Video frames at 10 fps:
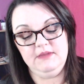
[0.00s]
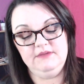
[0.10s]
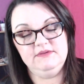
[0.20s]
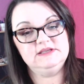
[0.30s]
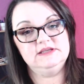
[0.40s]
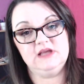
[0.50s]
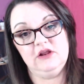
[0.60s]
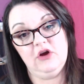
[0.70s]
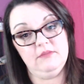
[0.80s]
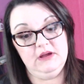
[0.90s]
This is
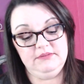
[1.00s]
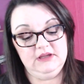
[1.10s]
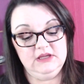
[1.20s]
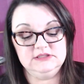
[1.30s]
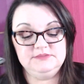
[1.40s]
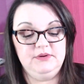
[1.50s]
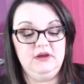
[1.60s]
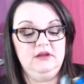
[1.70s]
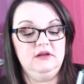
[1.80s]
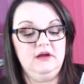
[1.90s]
not all my pens,
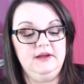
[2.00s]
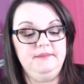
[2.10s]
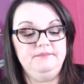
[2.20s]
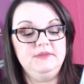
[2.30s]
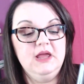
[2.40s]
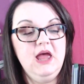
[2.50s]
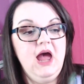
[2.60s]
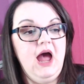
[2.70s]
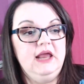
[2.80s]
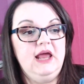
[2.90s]
but
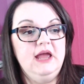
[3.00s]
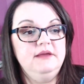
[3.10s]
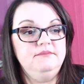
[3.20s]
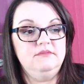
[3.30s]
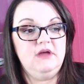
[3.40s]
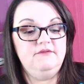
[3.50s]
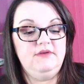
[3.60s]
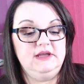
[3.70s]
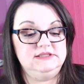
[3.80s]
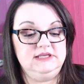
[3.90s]
I'm not
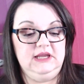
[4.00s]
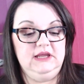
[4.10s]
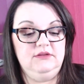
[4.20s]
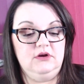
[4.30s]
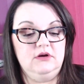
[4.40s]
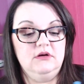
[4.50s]
fancy either.